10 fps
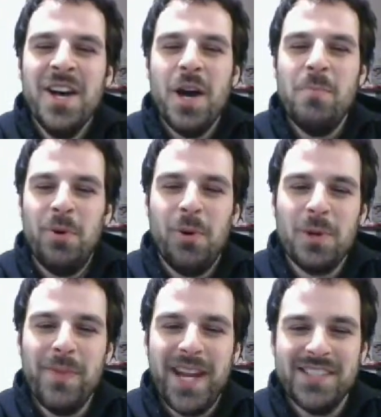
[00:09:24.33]
a
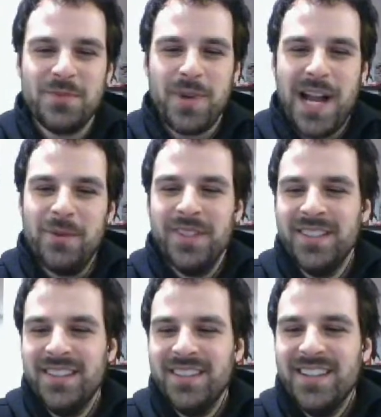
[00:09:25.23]
poor man's route.
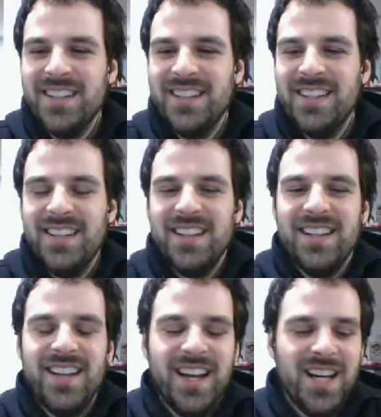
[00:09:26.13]

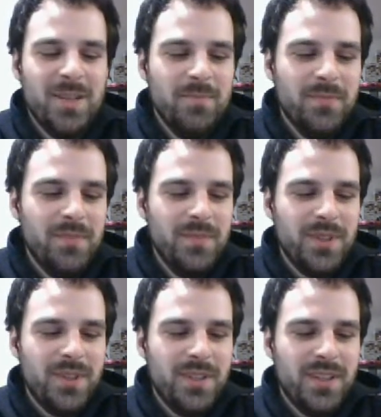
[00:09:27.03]
And
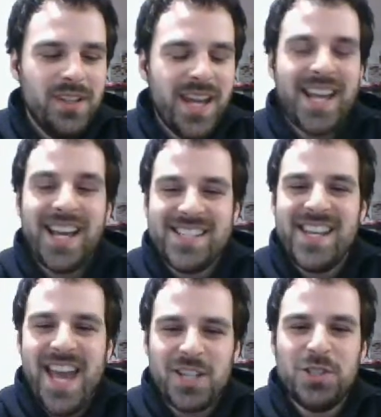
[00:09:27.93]
I got to
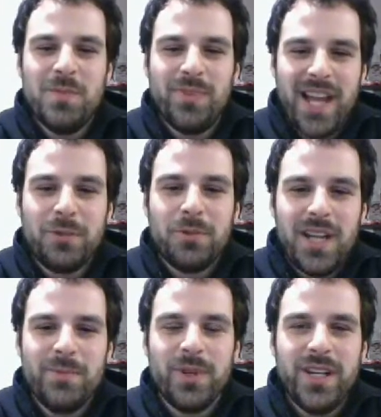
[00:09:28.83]
say, actually, Black
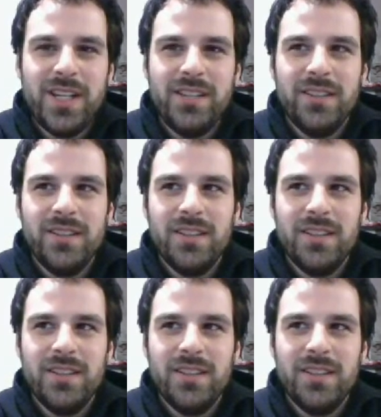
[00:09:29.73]
Library.